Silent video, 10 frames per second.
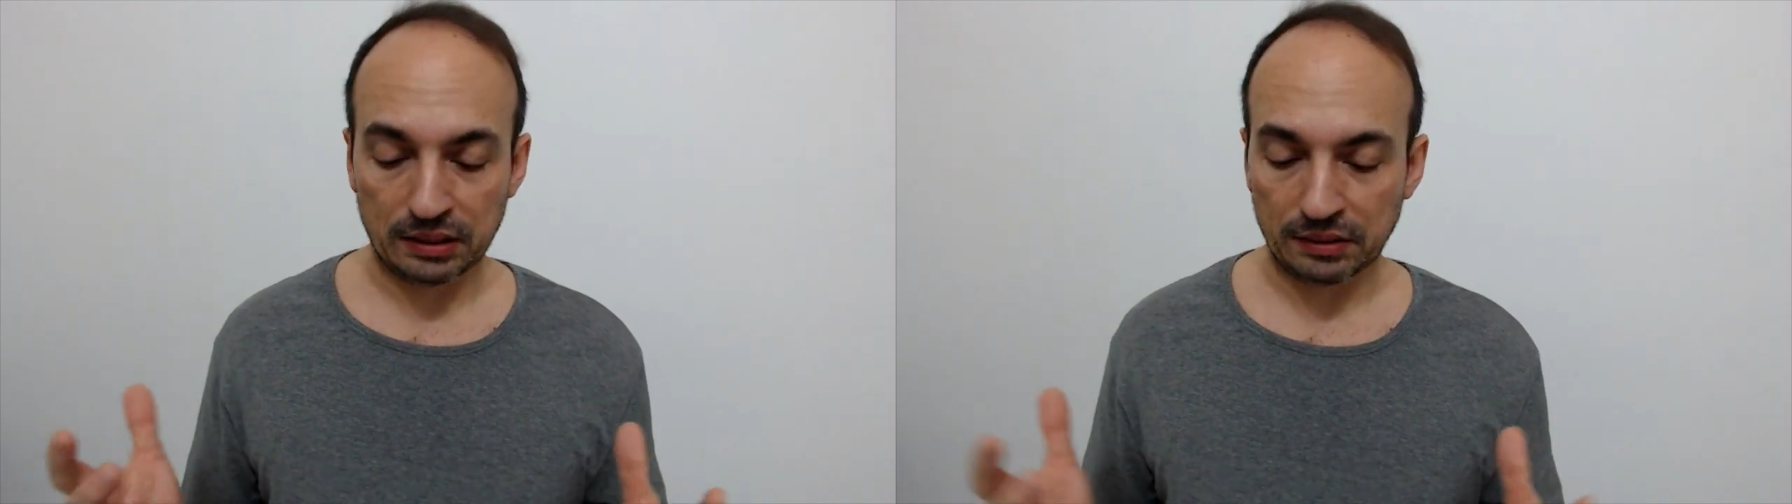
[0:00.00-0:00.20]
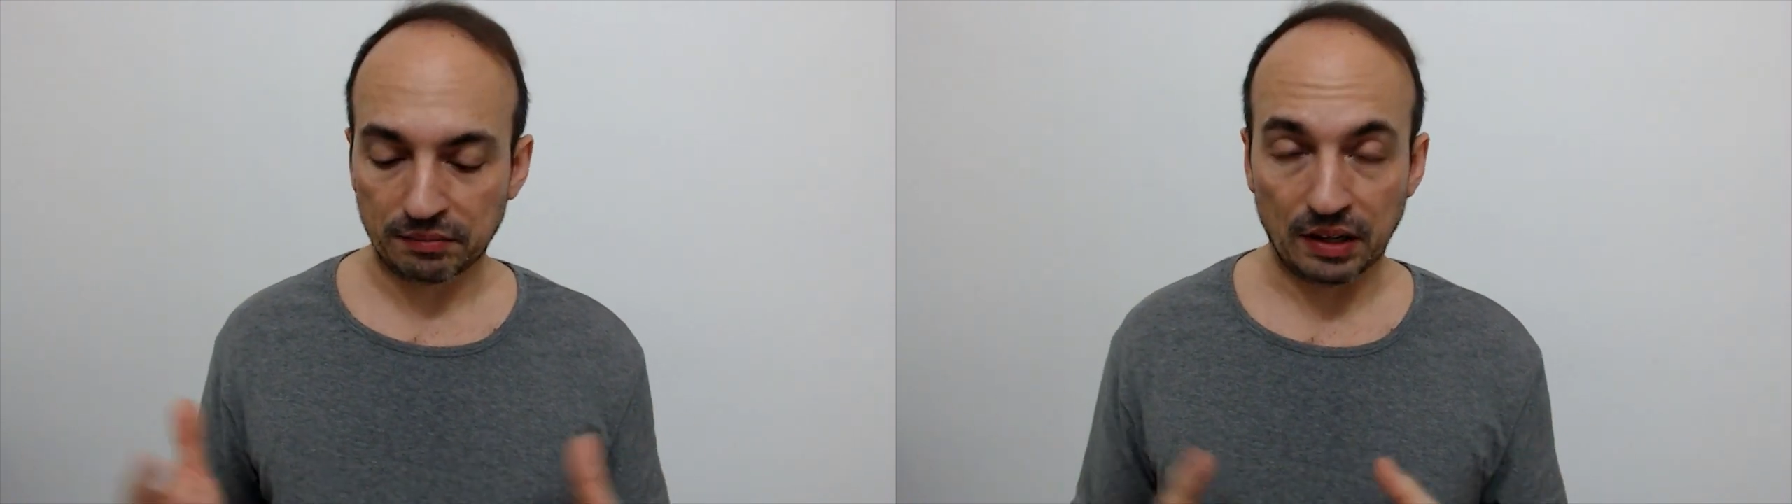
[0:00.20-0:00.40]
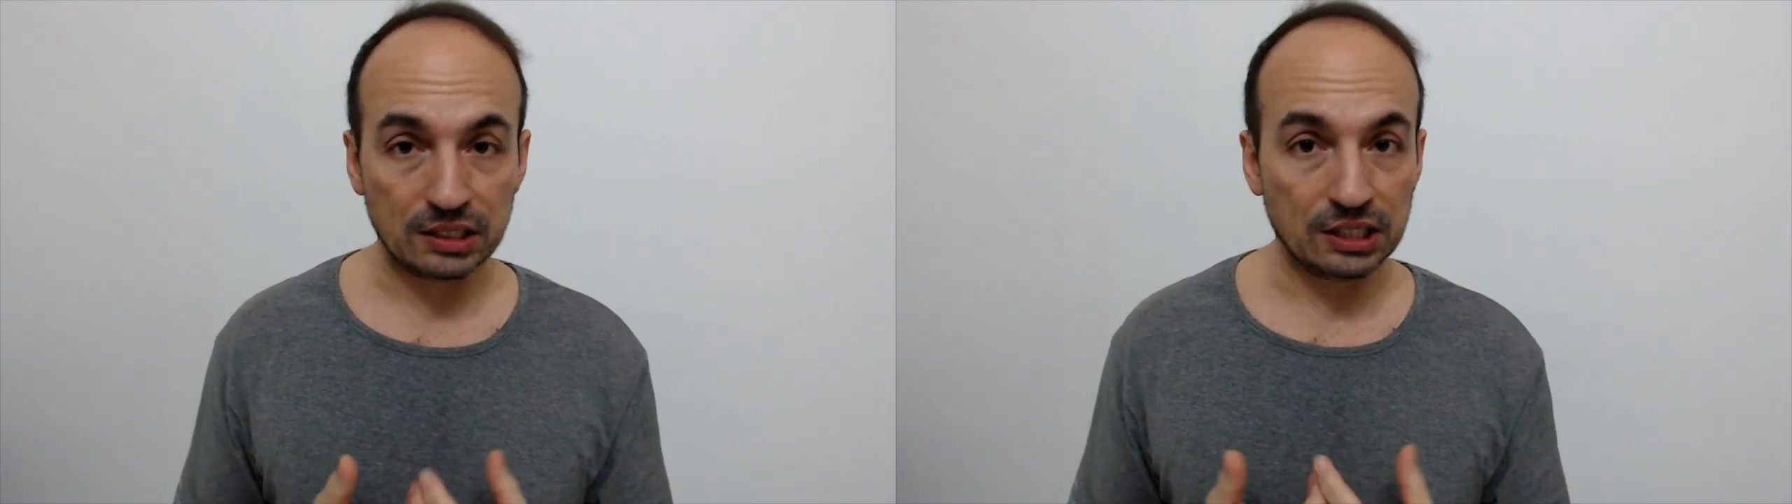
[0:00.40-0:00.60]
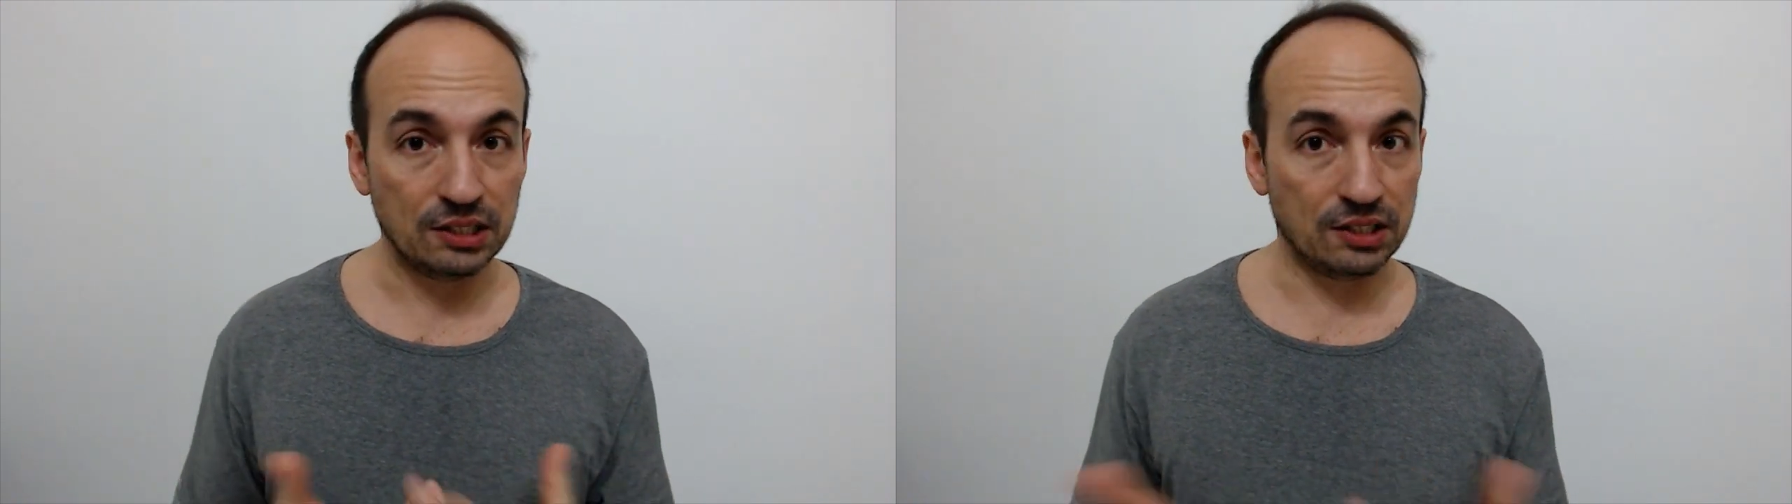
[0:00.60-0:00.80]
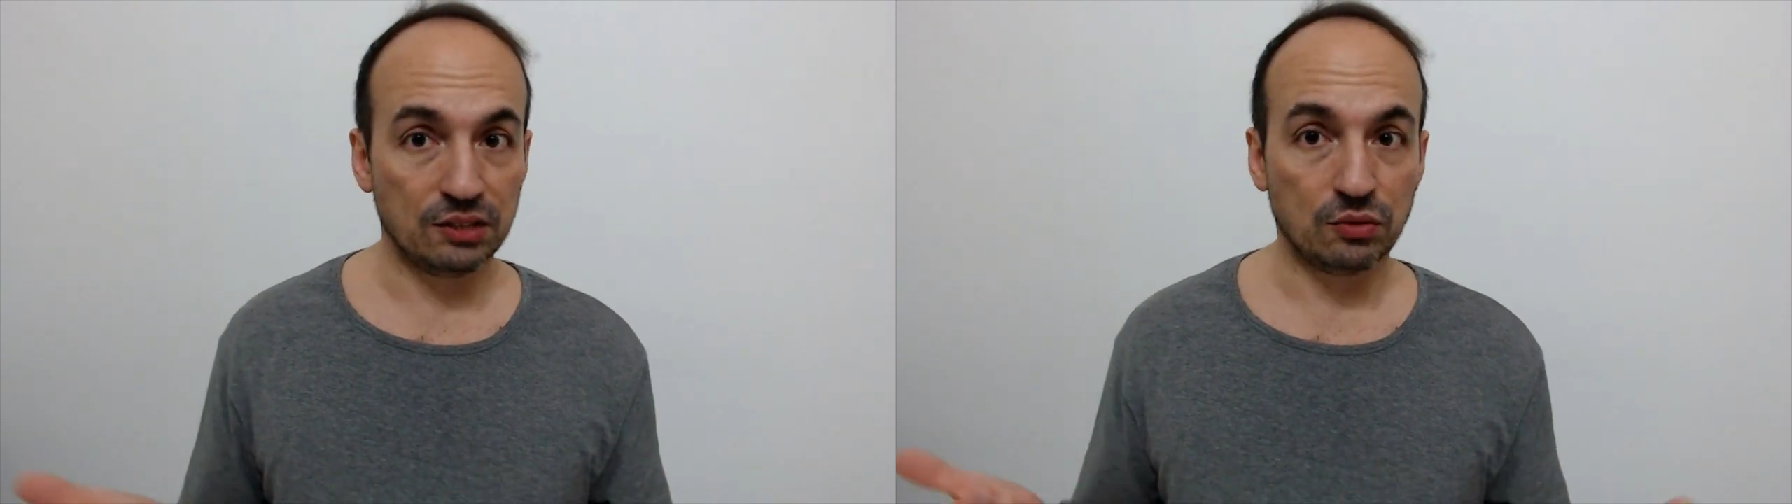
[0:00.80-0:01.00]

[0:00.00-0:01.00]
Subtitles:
They're easy to